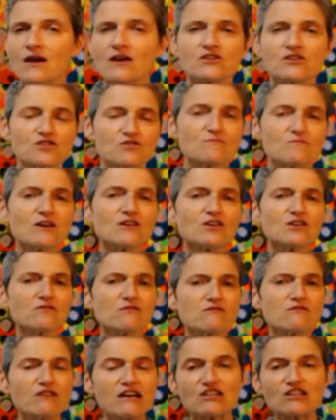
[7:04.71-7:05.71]
So
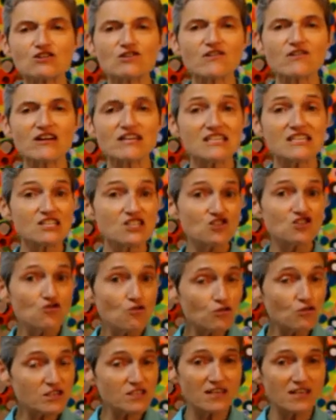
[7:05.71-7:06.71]
Mercury retrograde in
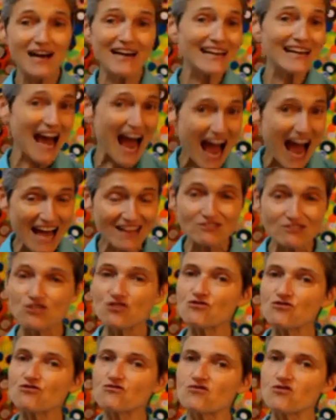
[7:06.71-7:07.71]
your sign and
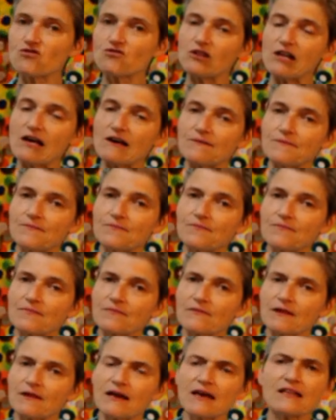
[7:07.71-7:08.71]
your ruler.
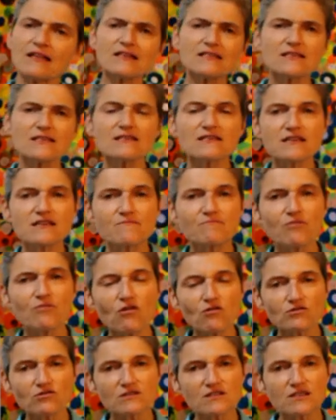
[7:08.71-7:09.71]
This is an
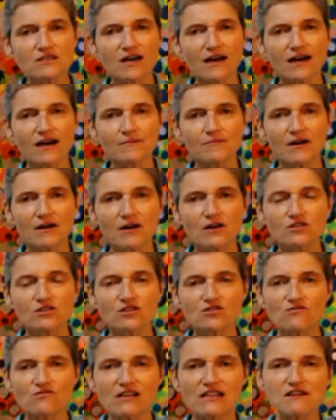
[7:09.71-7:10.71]
important time
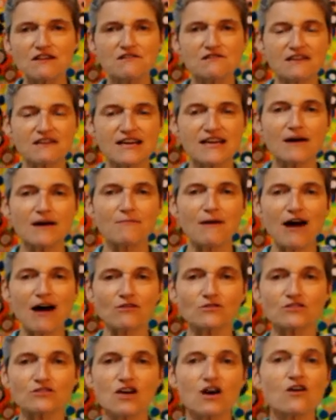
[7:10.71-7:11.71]
to really think
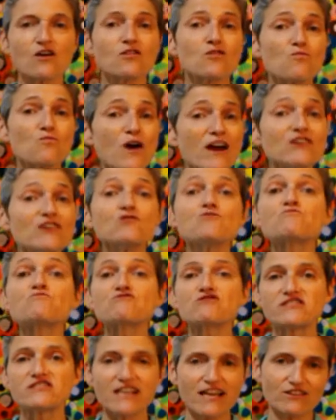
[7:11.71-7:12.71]
about the way you
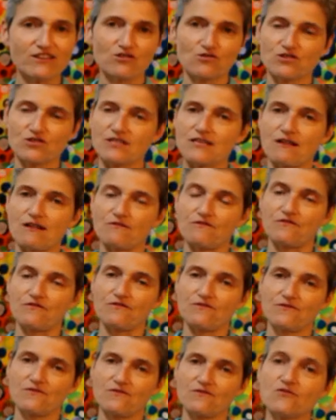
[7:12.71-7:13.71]
present yourself,
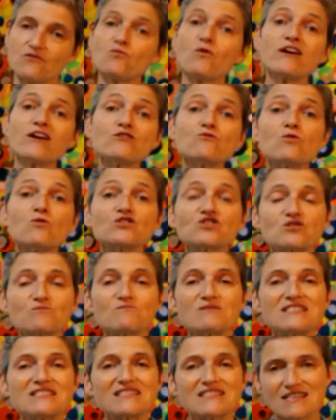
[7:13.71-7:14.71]
the way you want to
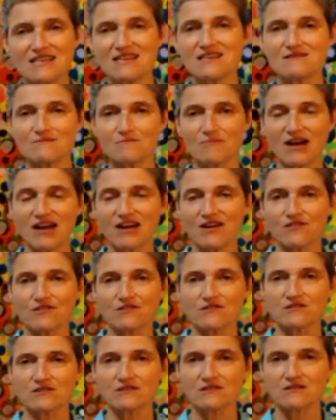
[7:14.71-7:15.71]
be seen by
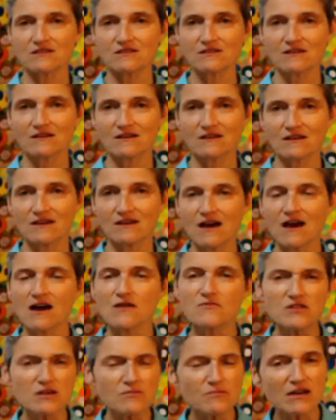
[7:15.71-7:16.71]
others.
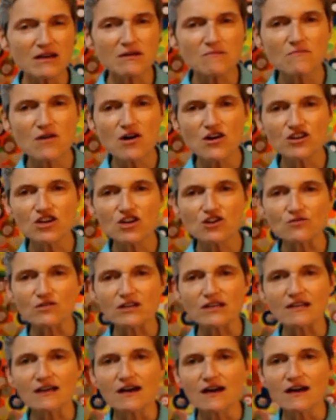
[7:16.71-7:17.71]
And with it being
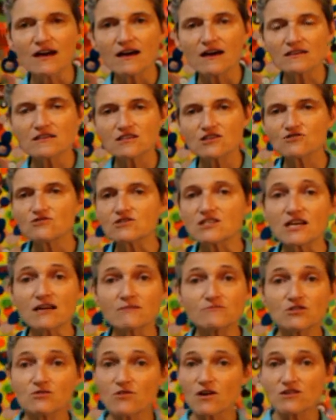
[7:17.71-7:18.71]
Mercury, it's a good
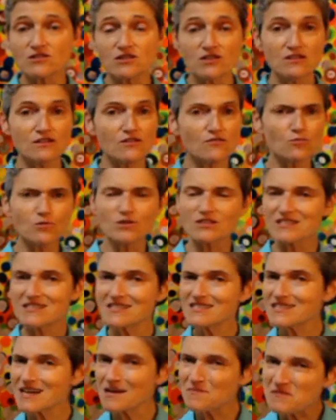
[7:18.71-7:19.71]
time to ask yourself, what
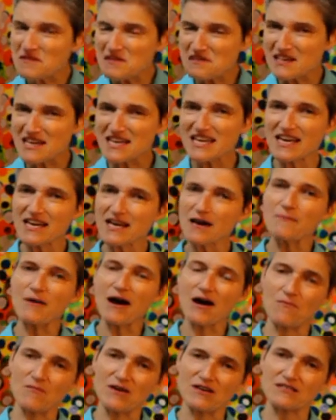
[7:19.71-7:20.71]
is it I'm thinking
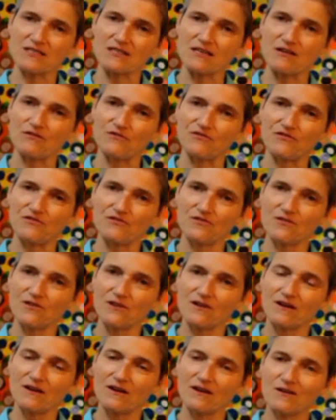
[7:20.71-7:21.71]
about myself?
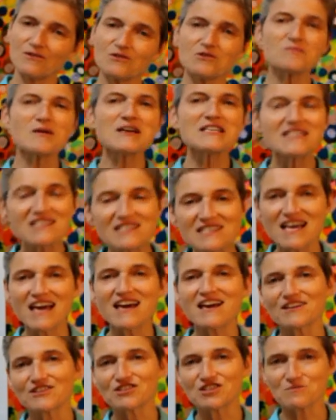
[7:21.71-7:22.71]
What am I
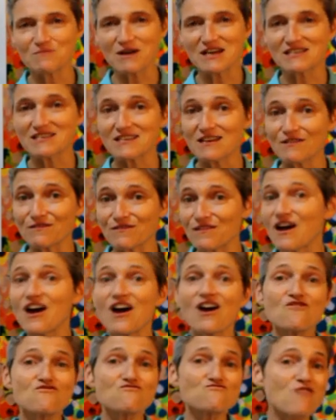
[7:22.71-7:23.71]
saying to myself
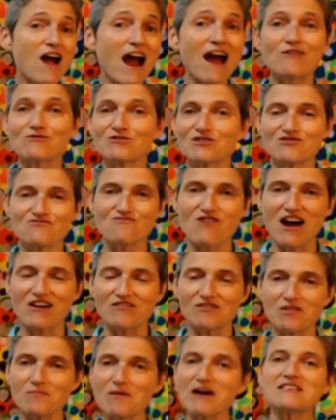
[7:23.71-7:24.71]
round and
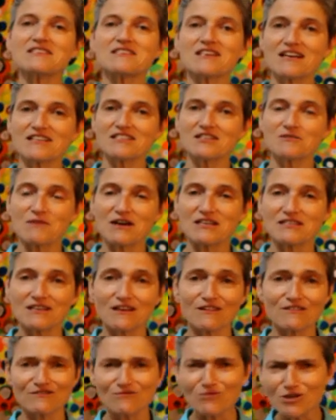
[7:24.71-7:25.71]
round? Am I saying to
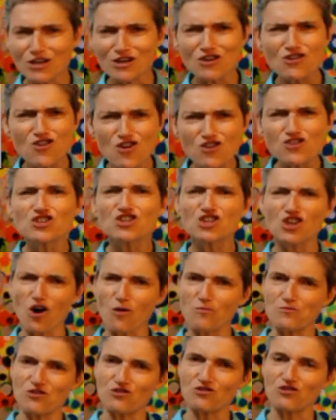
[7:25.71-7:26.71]
myself, what a good
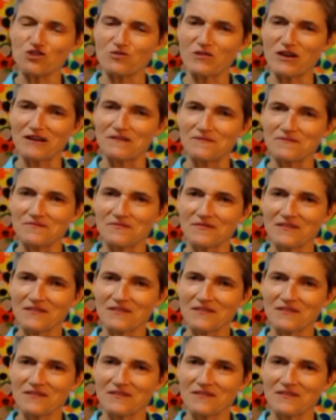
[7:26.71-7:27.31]
job you're doing?